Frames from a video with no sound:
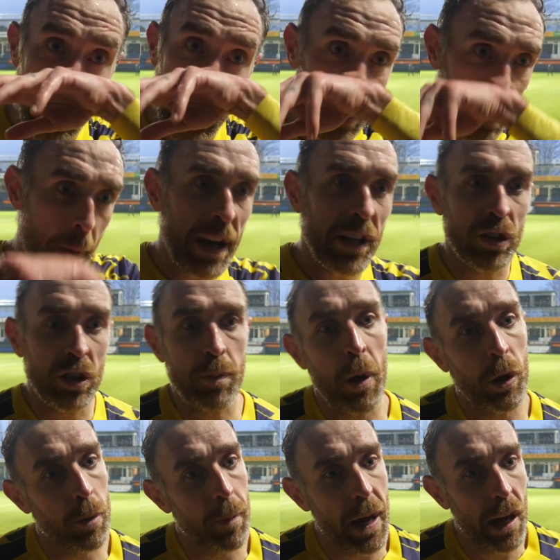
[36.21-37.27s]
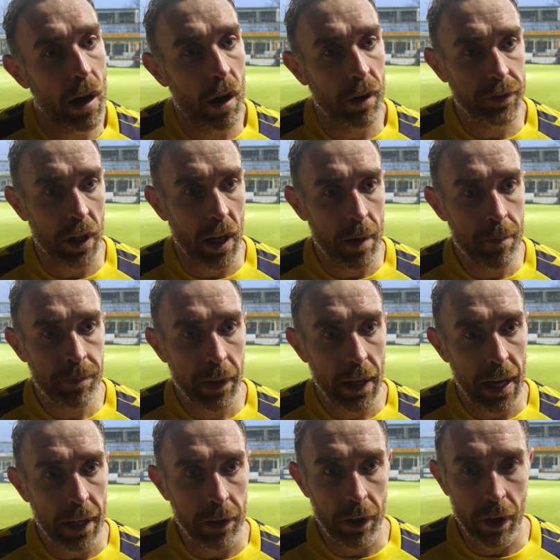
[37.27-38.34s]
yeah, the manager spoke about it at half time
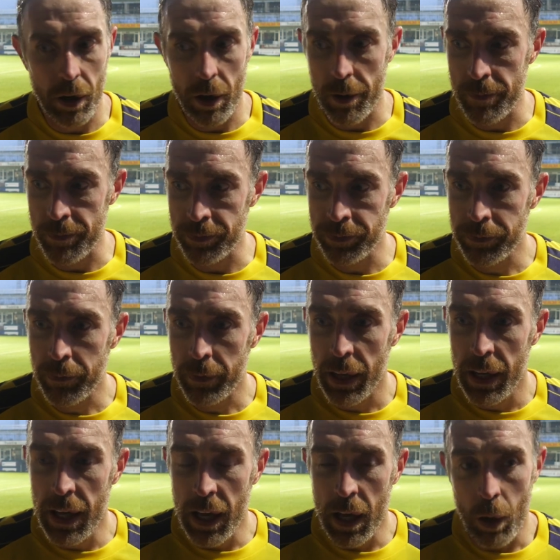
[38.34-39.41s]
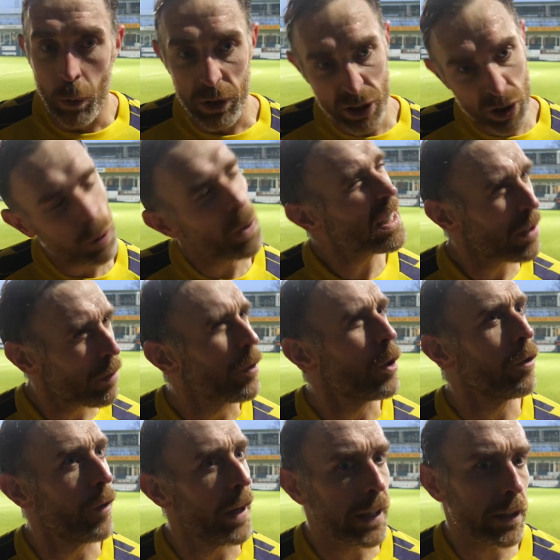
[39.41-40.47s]
and um, we just tweaked a
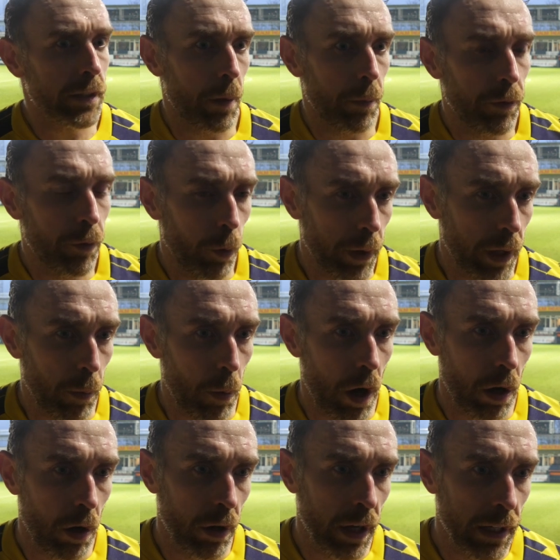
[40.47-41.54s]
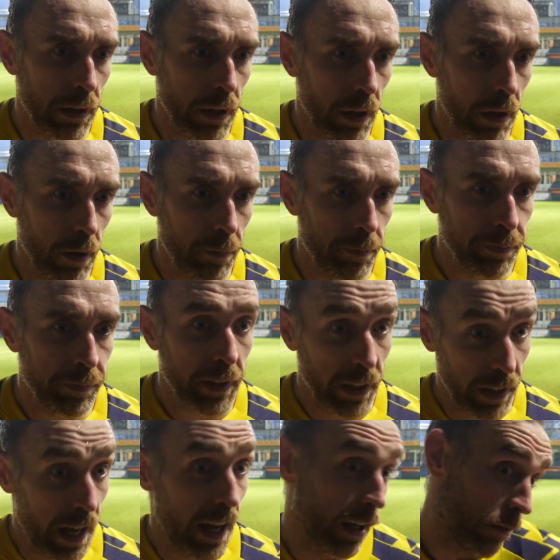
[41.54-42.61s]
few things that we thought we could work on and um,
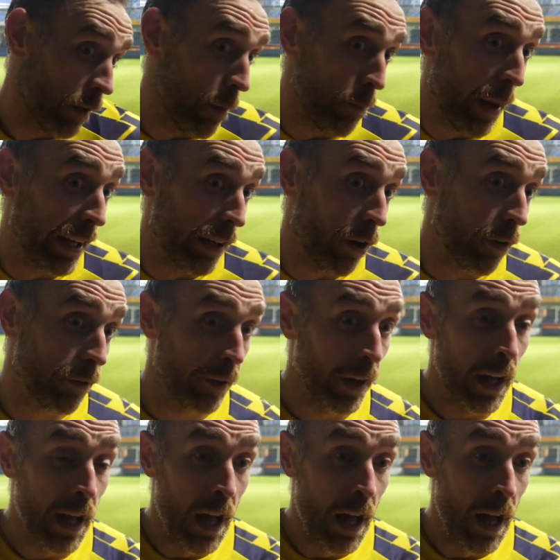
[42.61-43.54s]
yeah, it paid off.